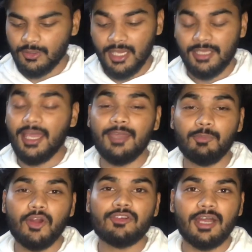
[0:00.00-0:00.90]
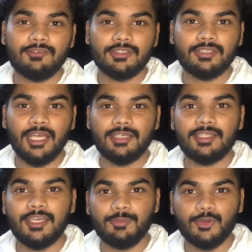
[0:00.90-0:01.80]
I bought Ravan at
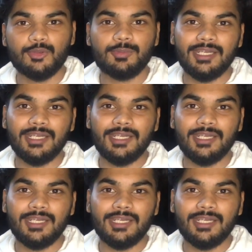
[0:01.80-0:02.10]
the airport,